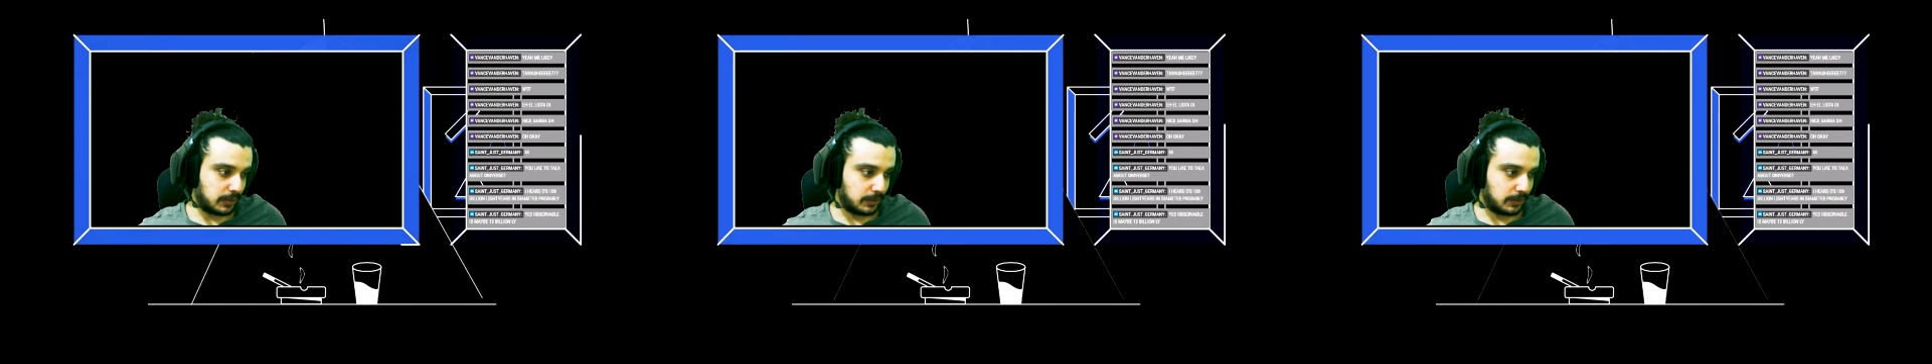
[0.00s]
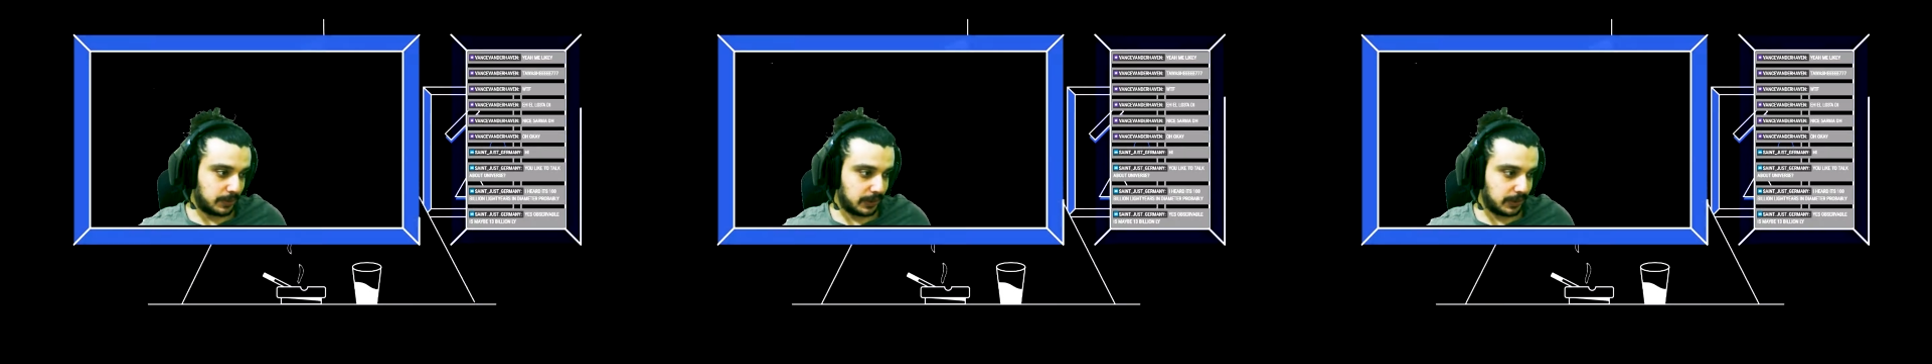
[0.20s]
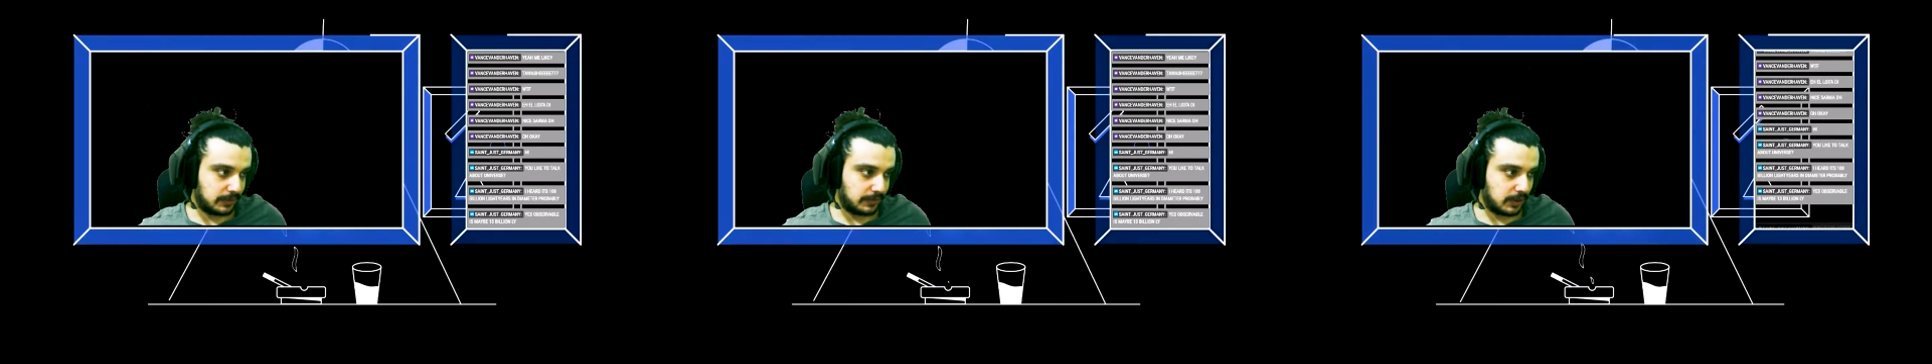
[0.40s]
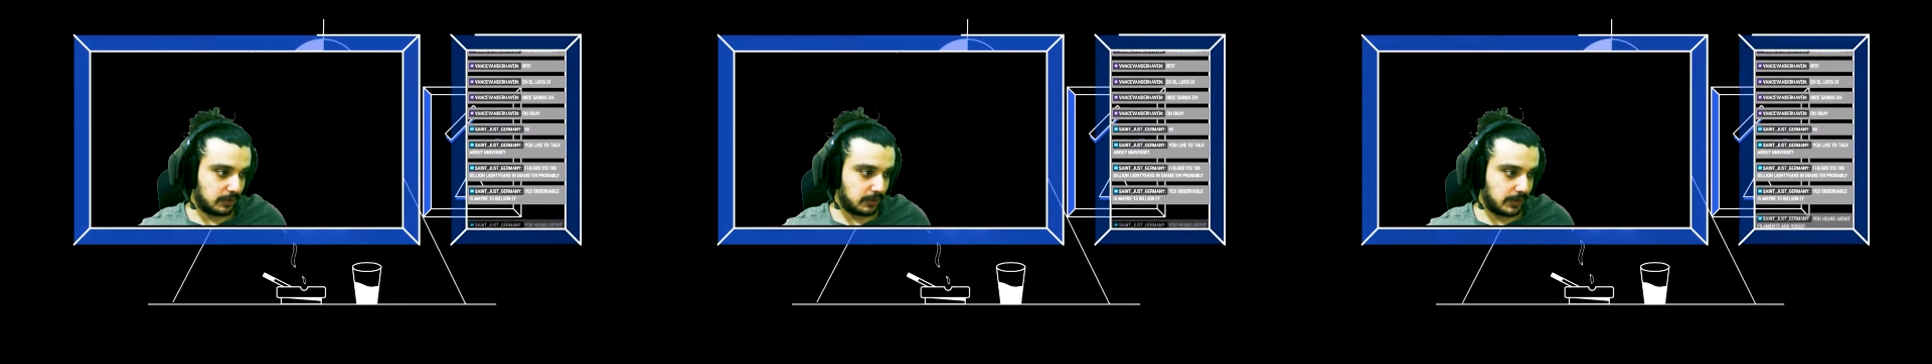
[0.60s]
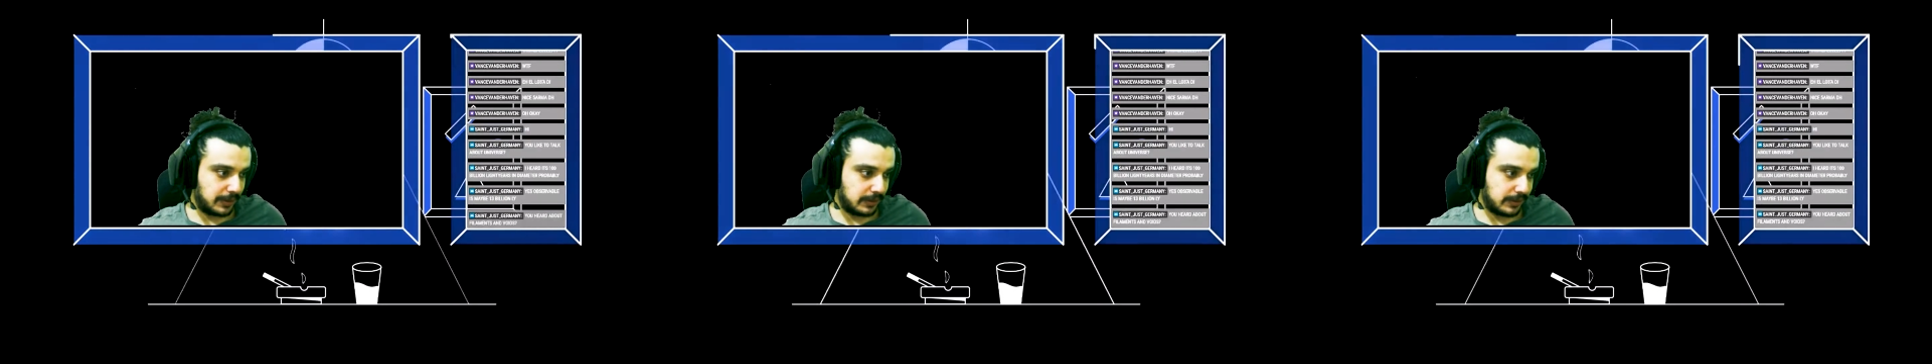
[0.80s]
probably
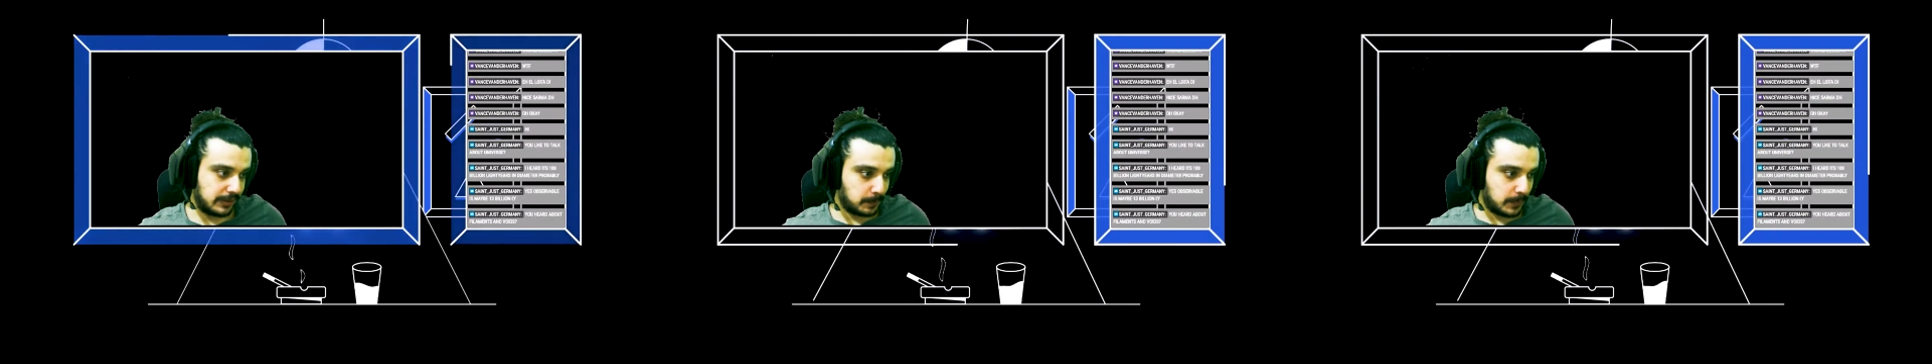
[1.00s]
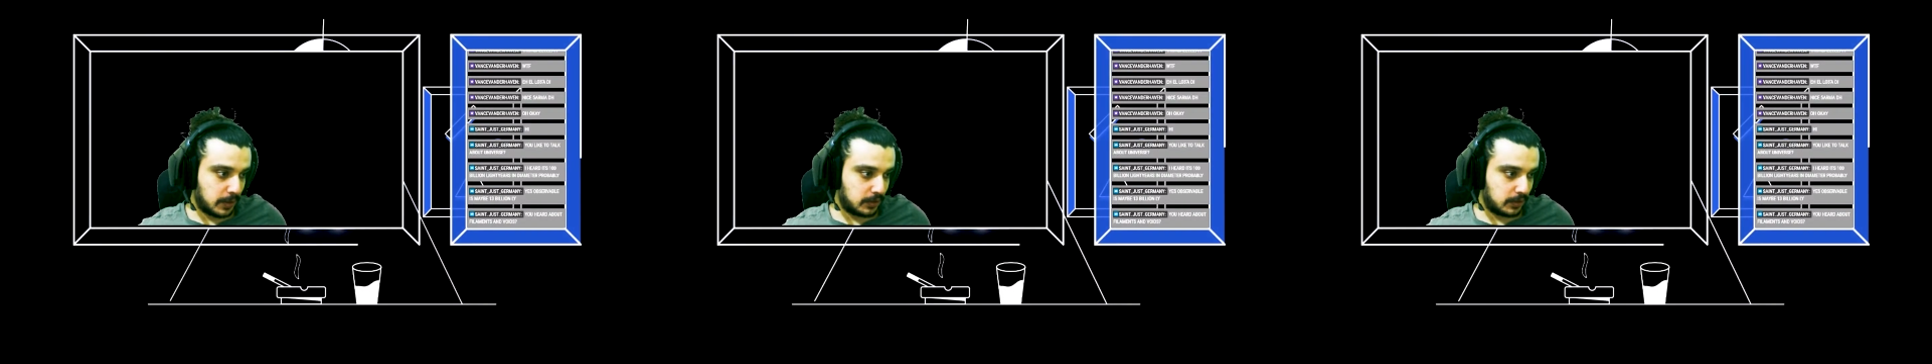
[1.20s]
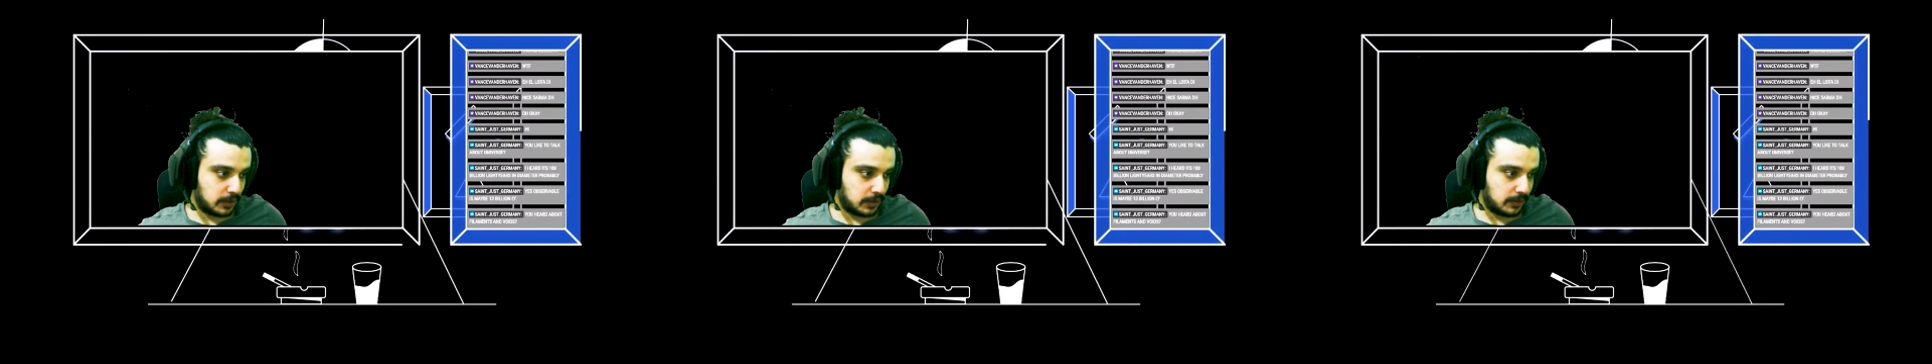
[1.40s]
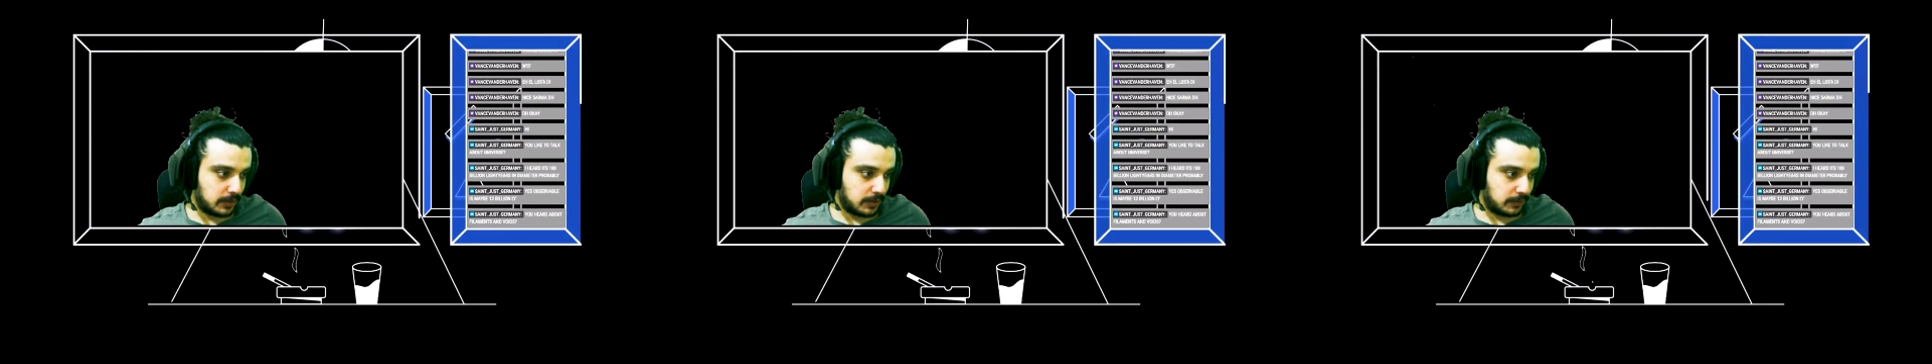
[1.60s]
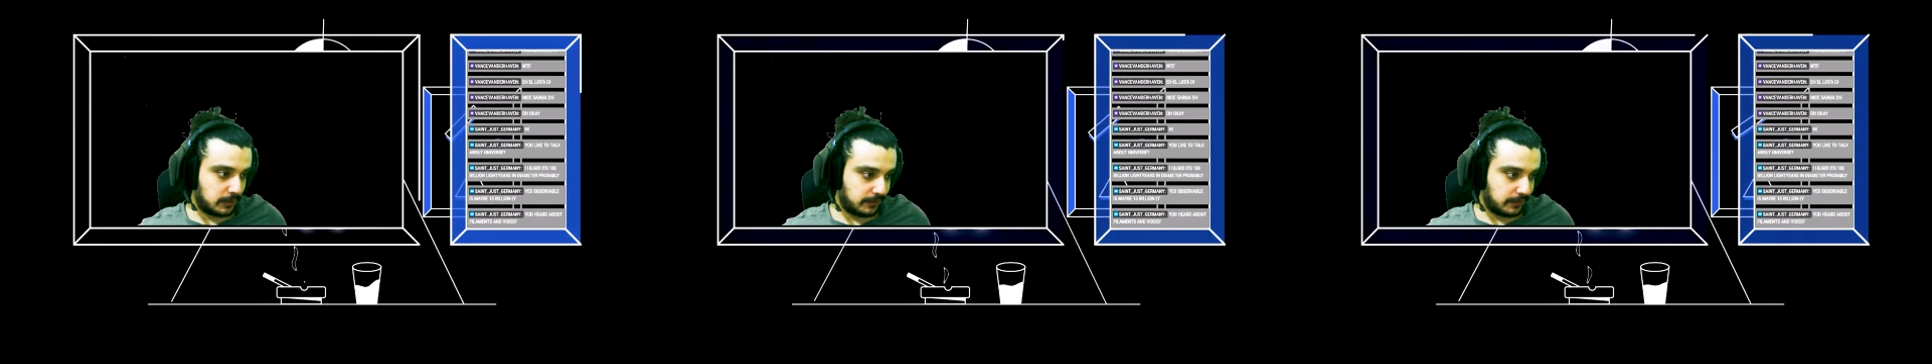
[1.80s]
not billions. You heard about